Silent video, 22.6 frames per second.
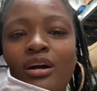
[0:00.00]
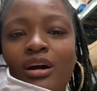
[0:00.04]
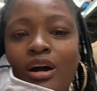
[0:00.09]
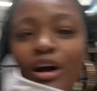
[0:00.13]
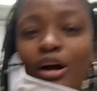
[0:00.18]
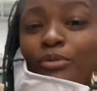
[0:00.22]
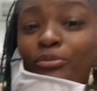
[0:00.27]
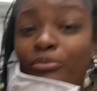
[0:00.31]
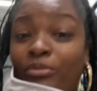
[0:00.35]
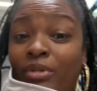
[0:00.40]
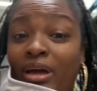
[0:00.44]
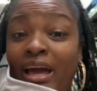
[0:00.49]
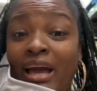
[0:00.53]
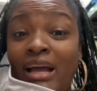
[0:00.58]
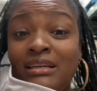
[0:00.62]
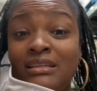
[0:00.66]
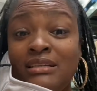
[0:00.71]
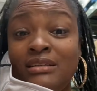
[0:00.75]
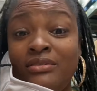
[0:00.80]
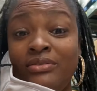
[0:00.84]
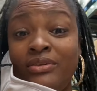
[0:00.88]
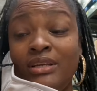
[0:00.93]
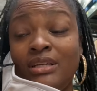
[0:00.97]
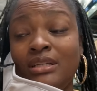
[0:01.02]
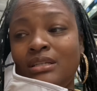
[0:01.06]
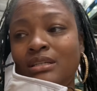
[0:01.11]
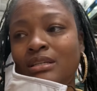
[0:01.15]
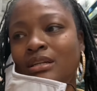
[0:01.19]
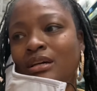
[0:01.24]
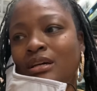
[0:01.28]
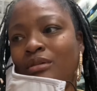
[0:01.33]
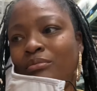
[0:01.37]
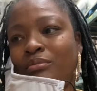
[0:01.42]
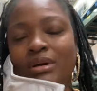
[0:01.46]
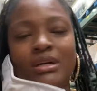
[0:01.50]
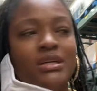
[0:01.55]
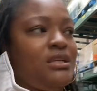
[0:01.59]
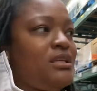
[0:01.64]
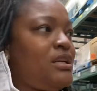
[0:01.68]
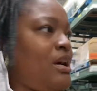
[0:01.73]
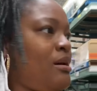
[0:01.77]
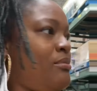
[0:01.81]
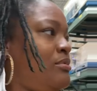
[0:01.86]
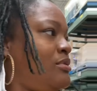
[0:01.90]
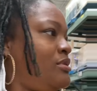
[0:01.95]
i'm actually finishing up my
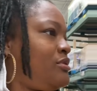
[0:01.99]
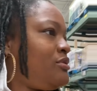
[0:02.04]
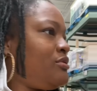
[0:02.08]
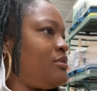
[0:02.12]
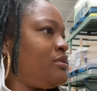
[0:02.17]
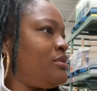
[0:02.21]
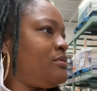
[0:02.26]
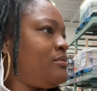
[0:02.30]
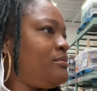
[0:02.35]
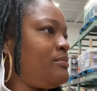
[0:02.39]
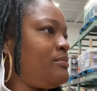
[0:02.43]
shopping trip